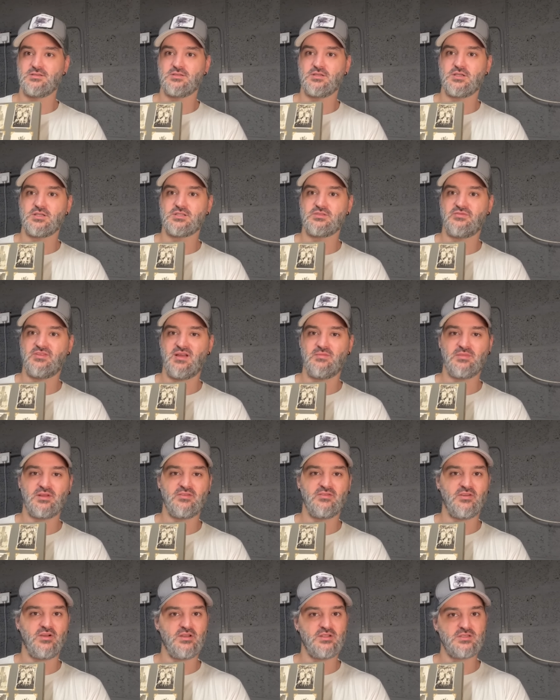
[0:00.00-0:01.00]
Just family
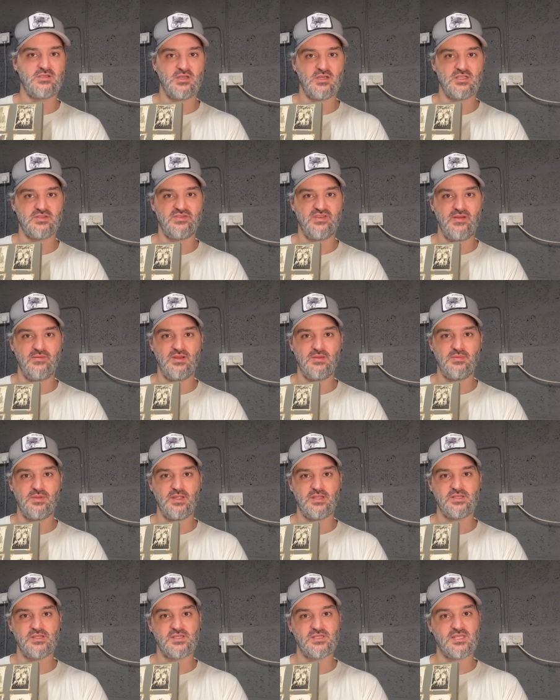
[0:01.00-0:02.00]
photos, family
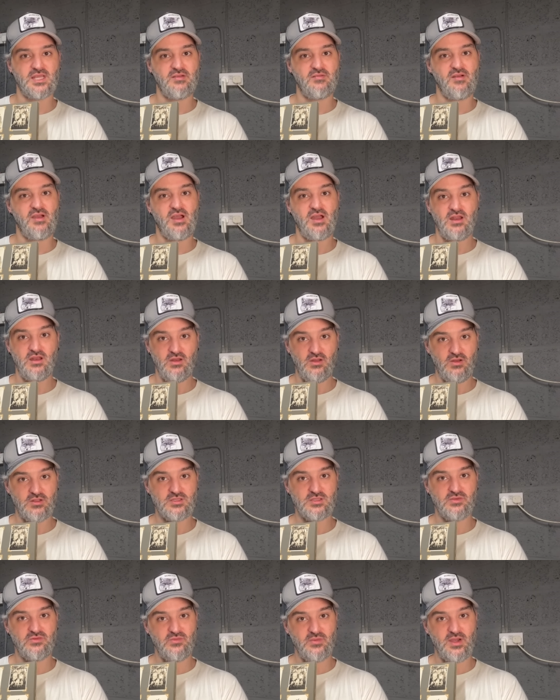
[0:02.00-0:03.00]
pictures. There are a lot
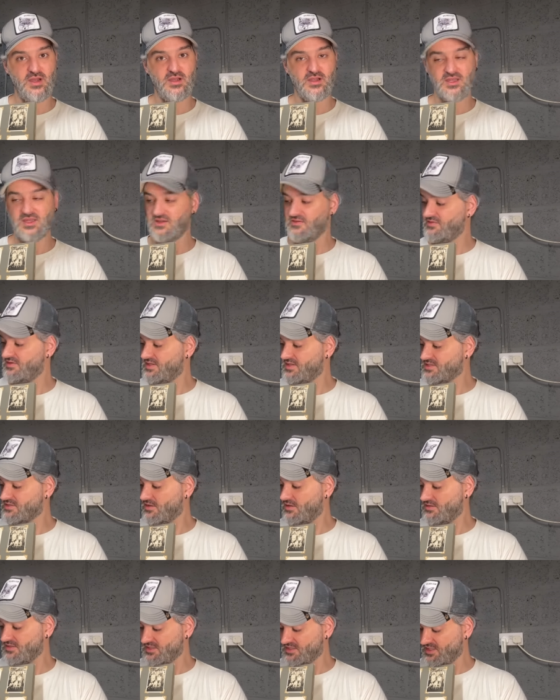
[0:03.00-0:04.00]
of market for this
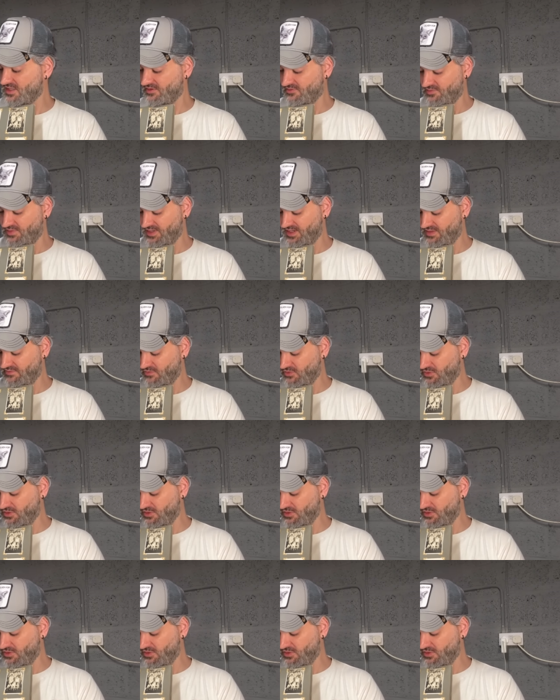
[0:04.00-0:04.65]
kind of stuff, believe it or